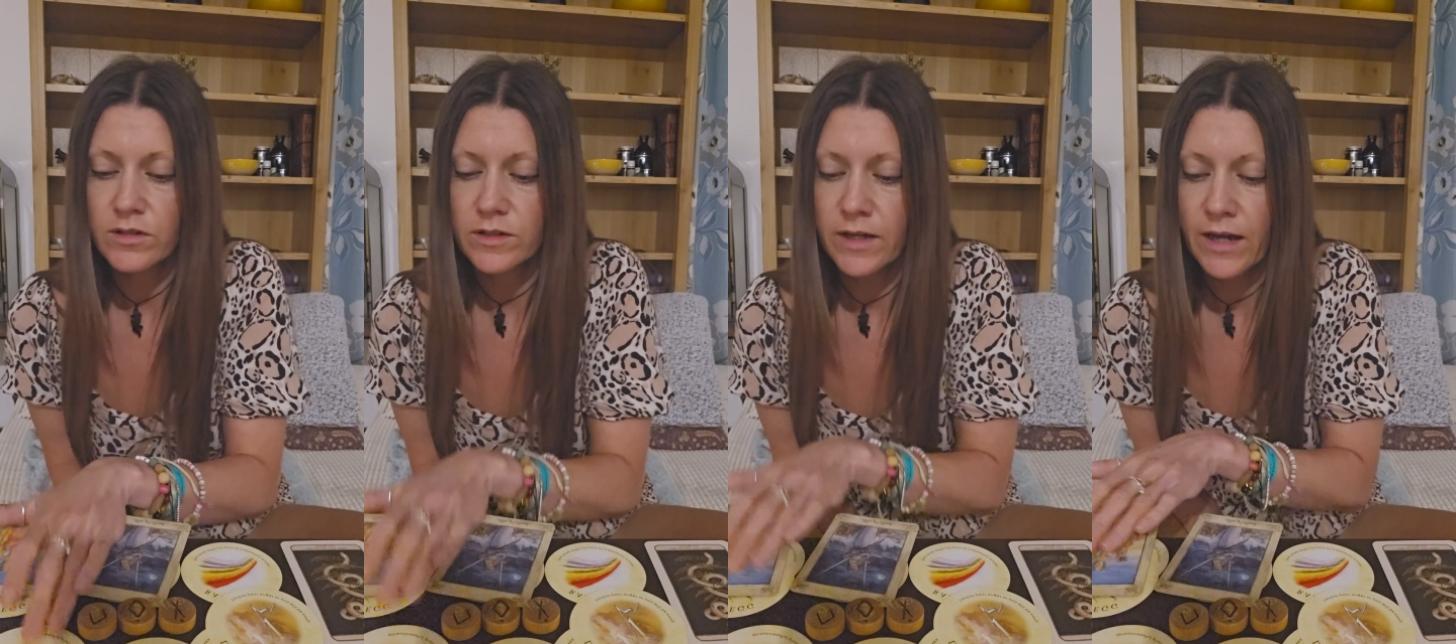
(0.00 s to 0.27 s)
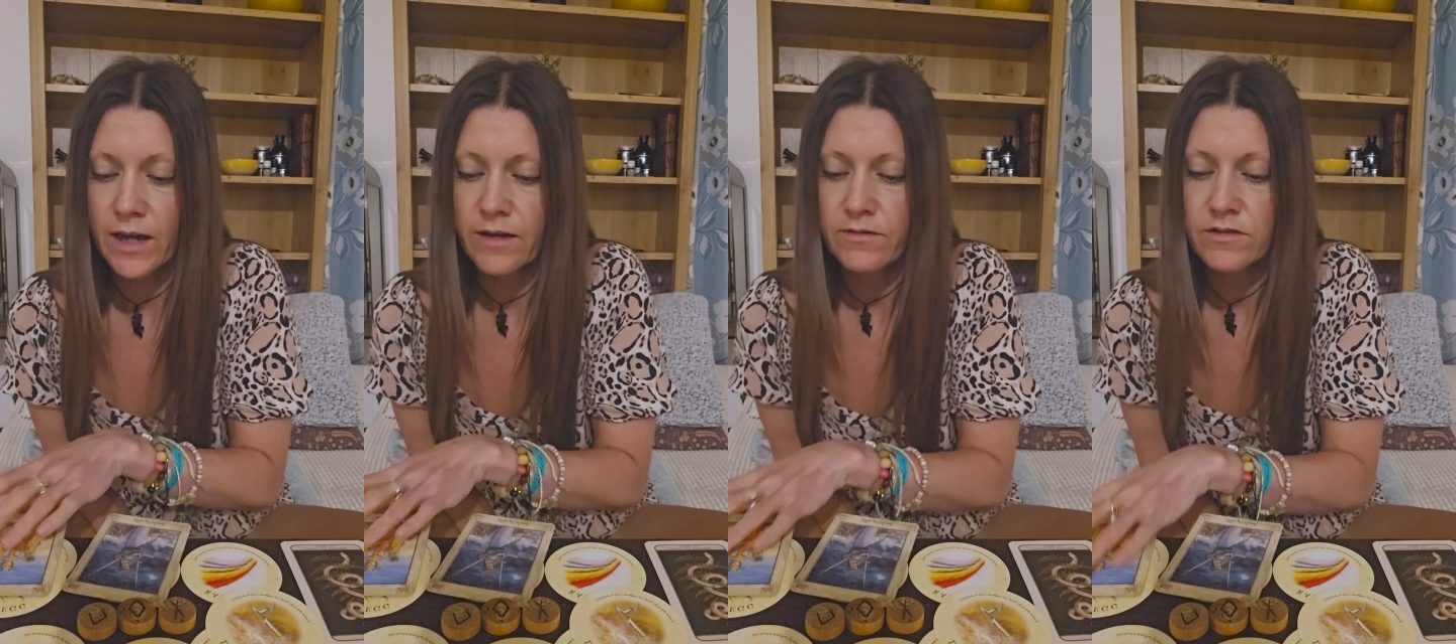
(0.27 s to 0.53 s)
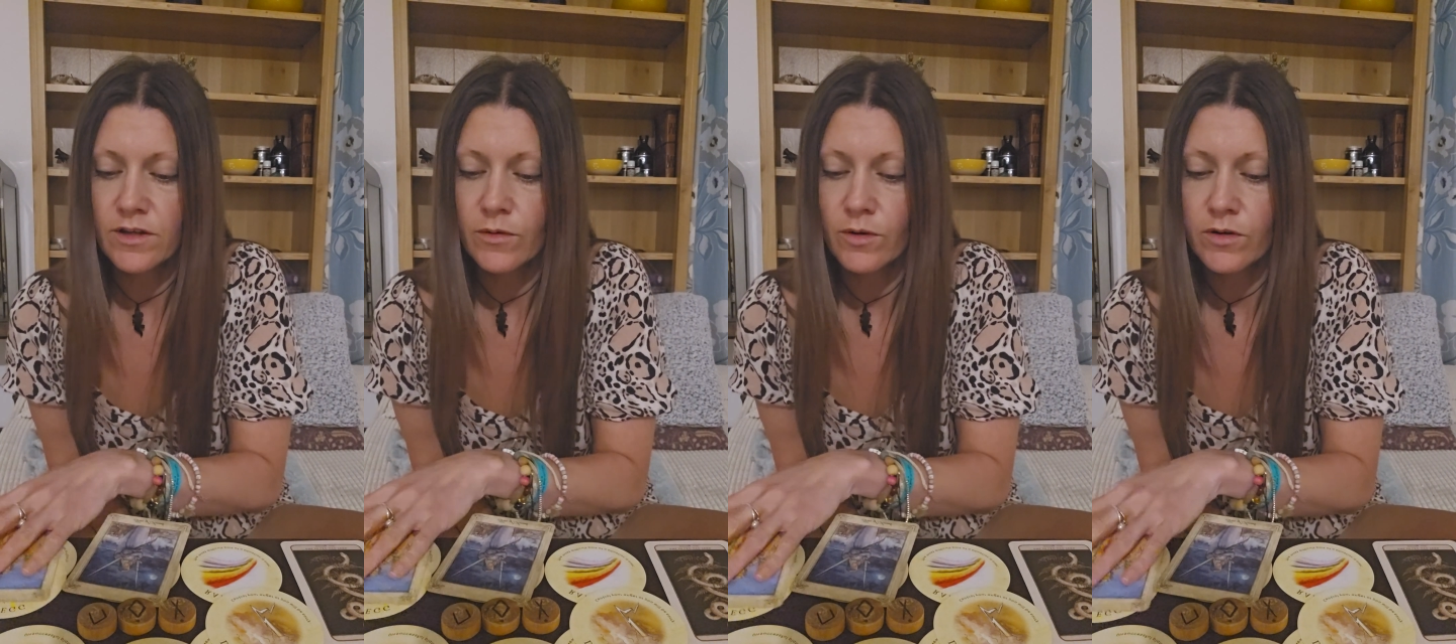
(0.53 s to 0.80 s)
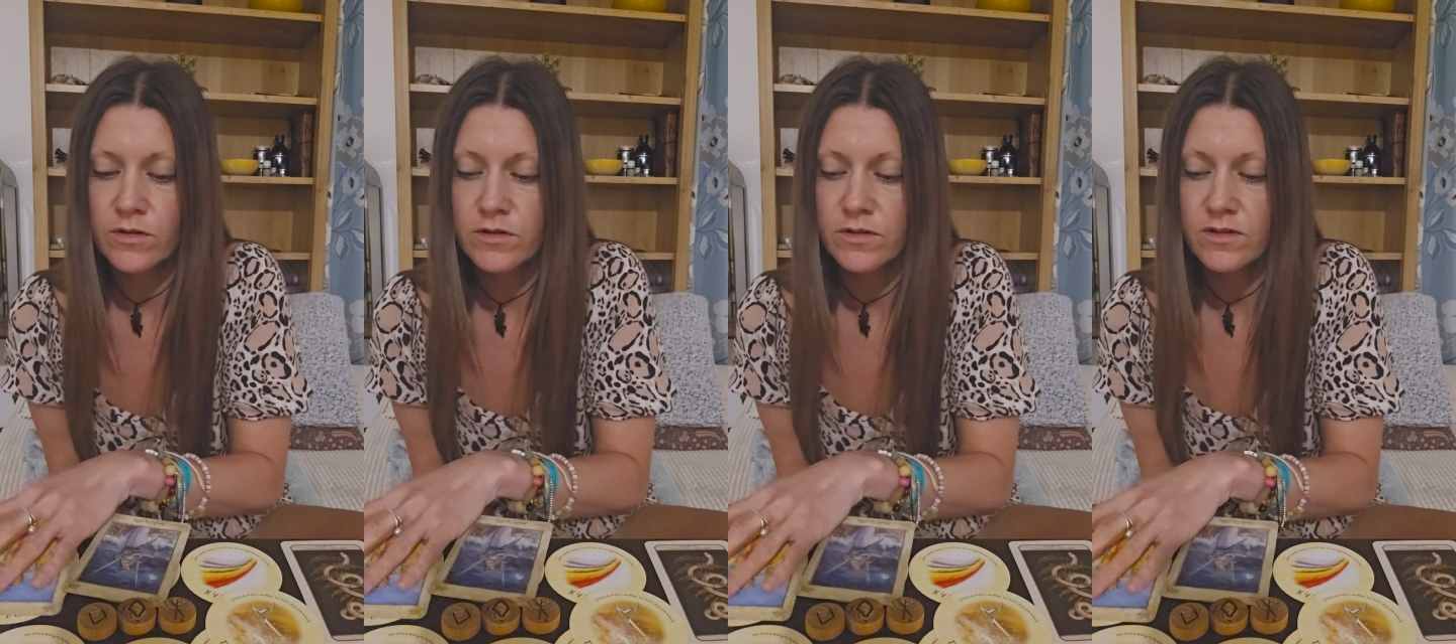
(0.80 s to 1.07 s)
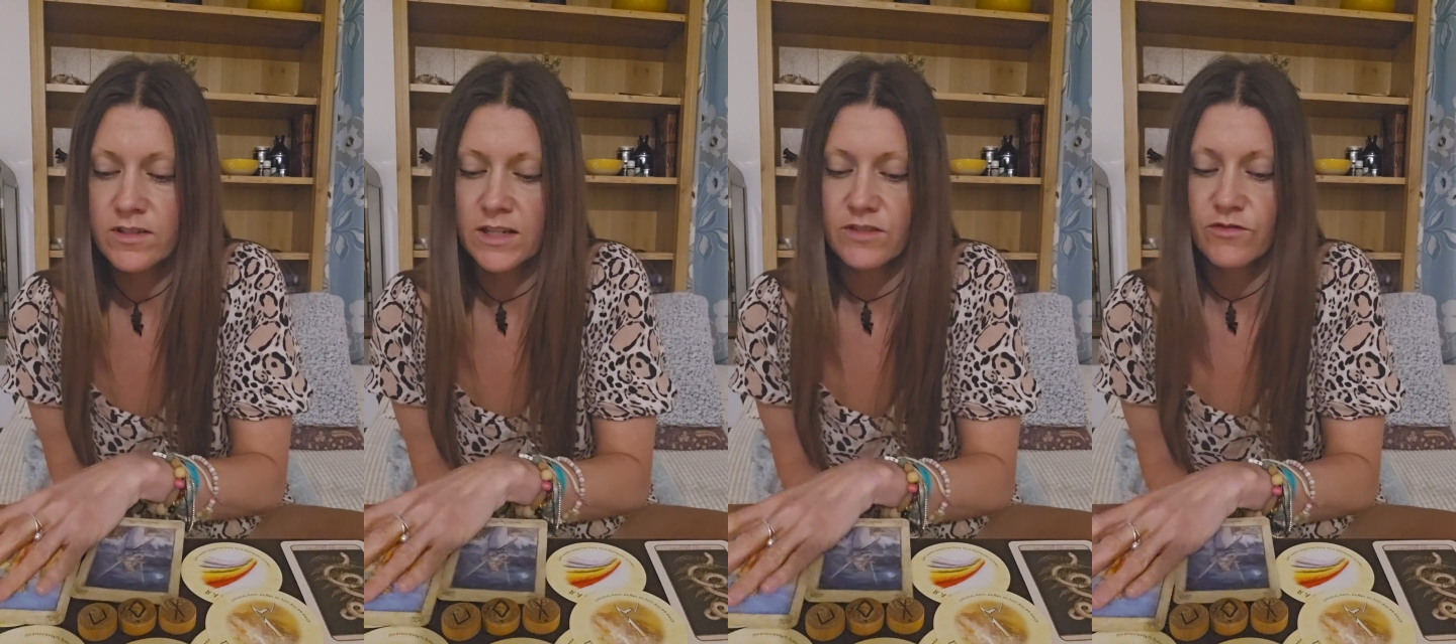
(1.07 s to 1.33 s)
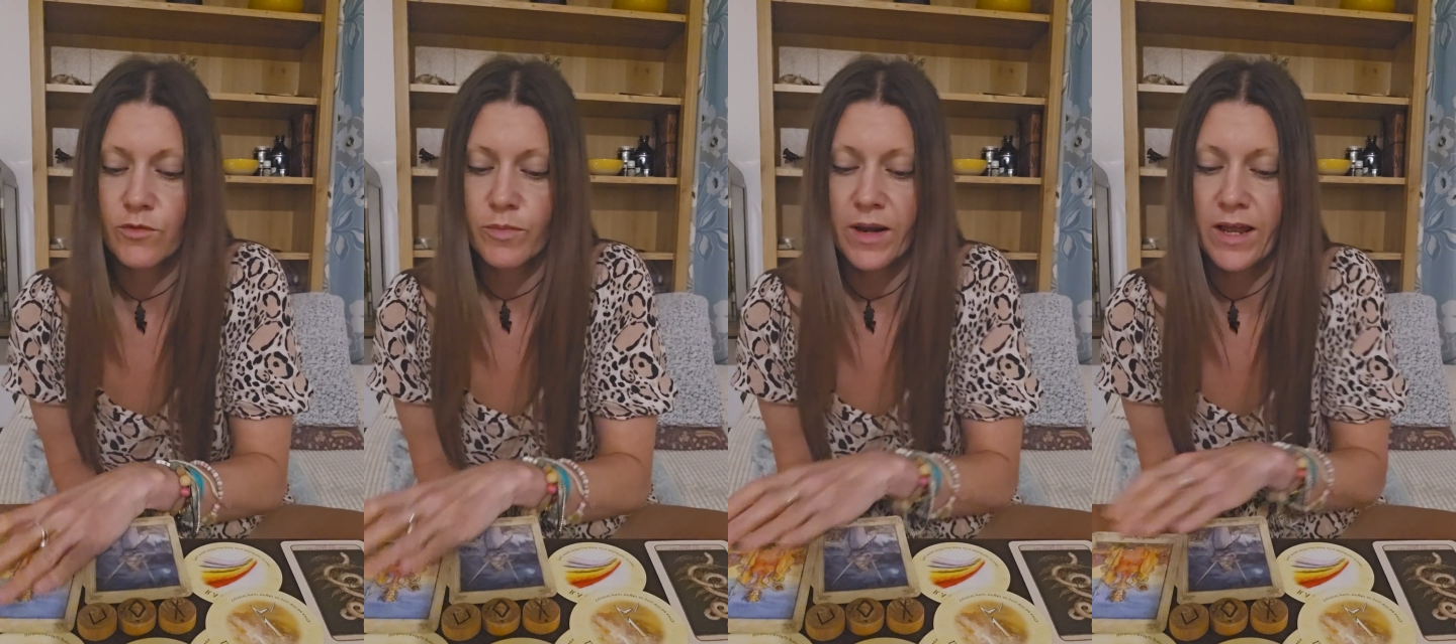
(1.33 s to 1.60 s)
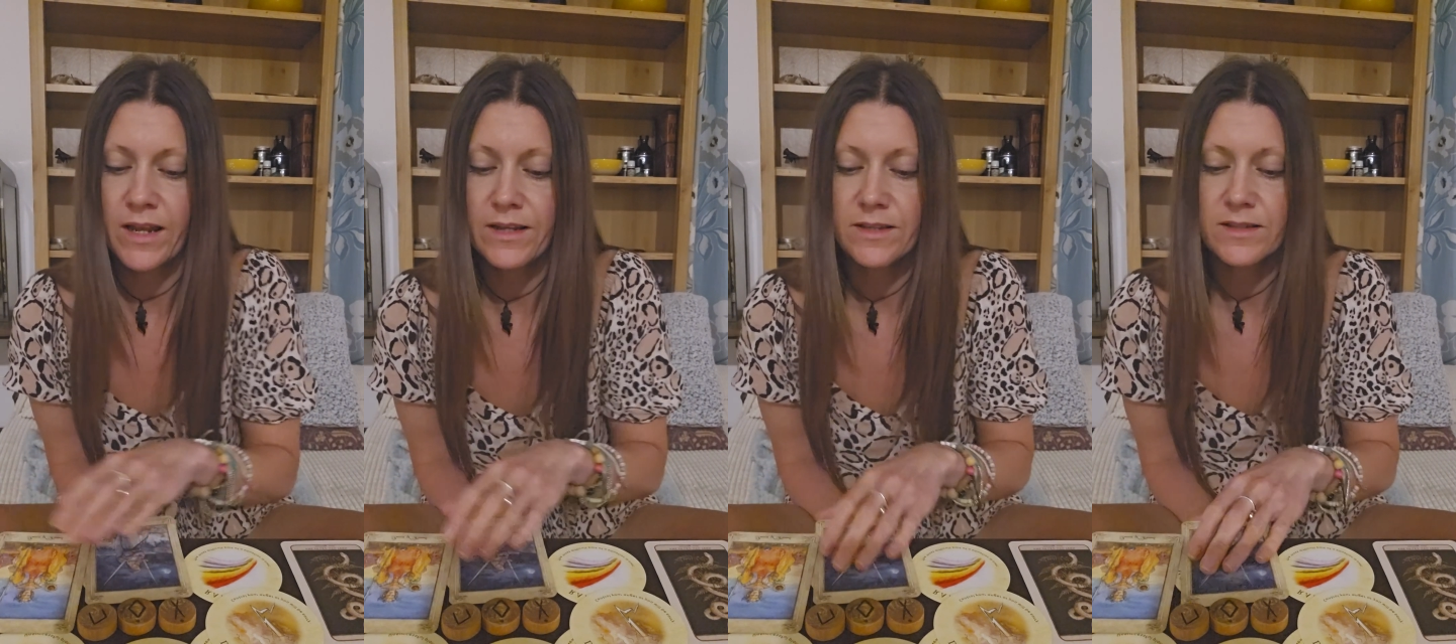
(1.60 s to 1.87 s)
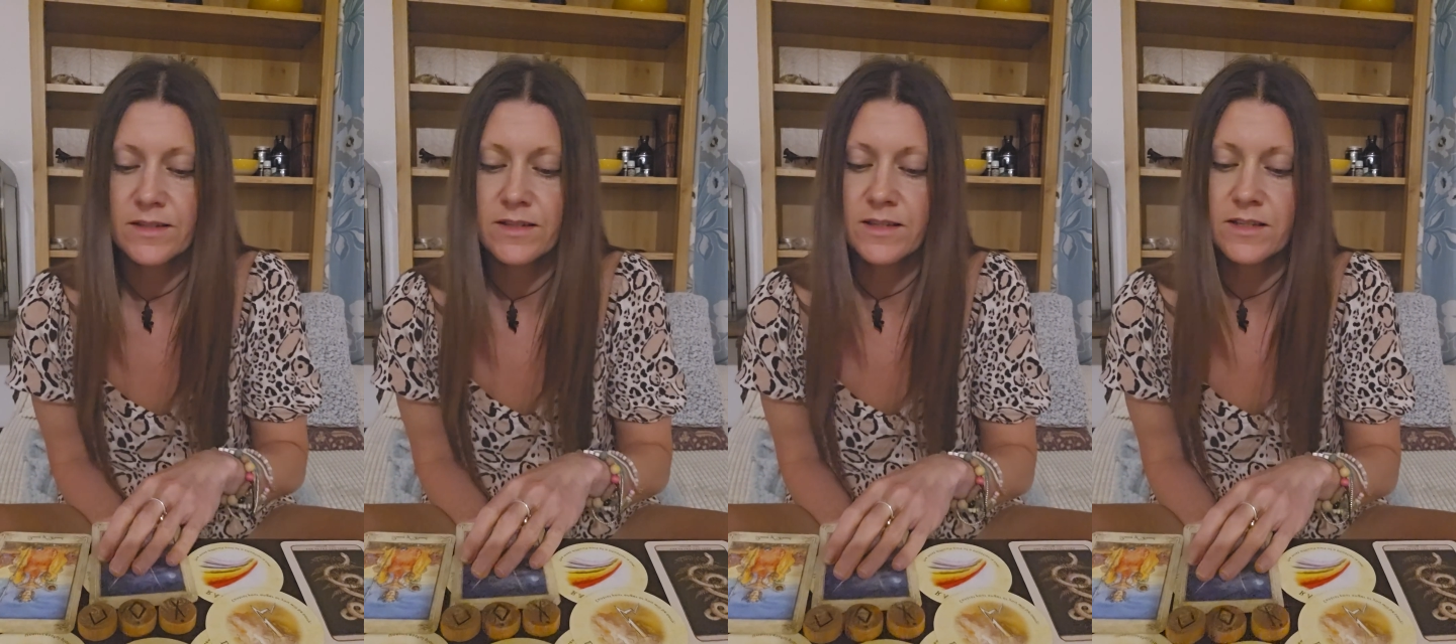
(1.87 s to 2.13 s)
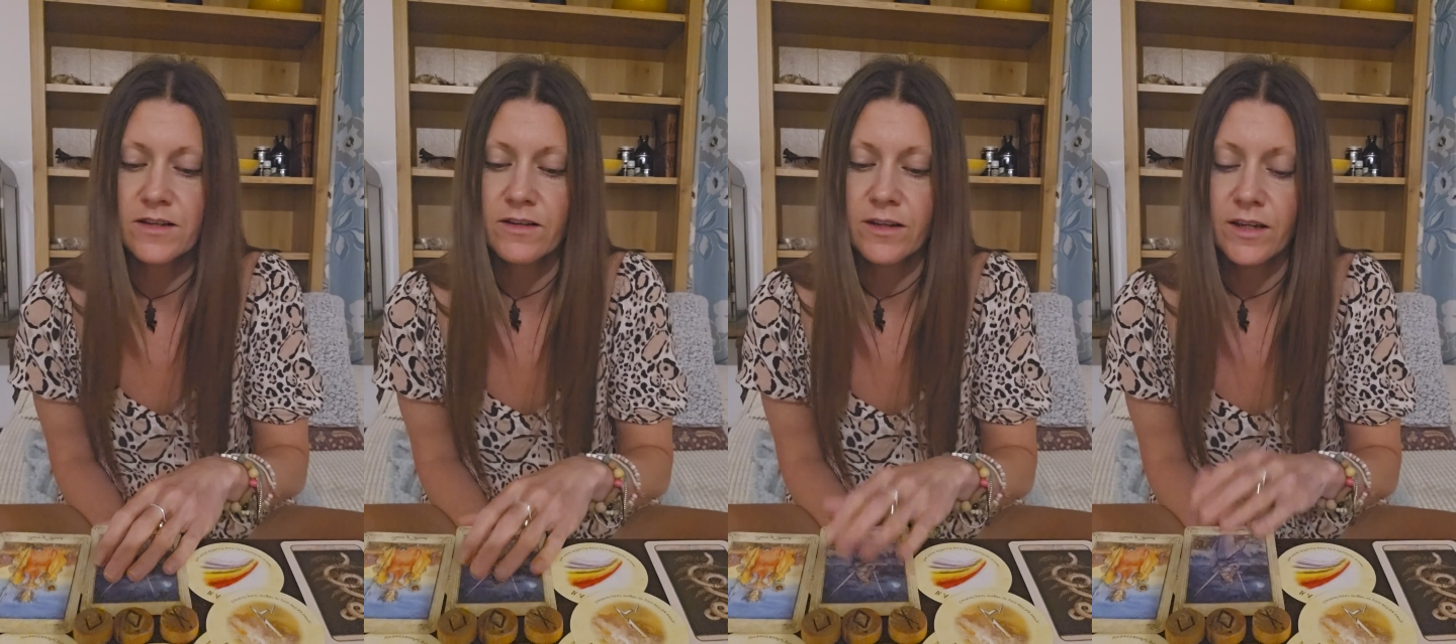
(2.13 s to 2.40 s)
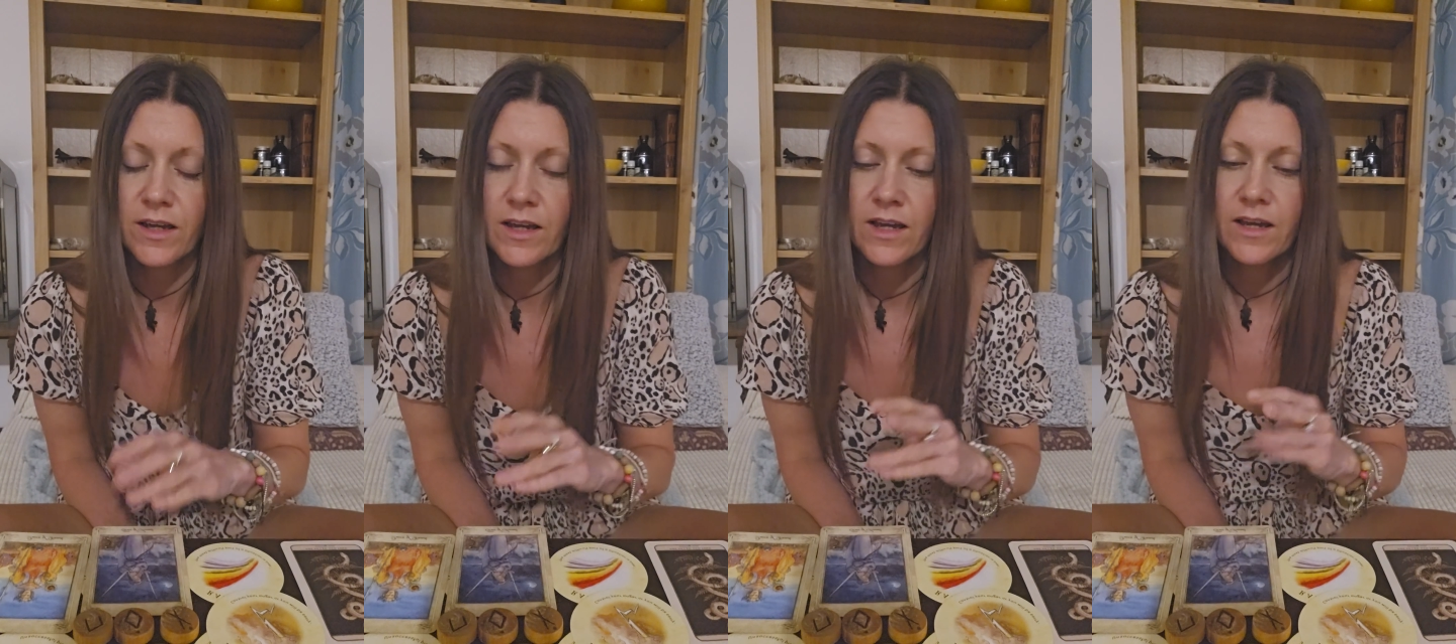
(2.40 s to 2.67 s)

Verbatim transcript: Yeah. So unsuccessful plans is like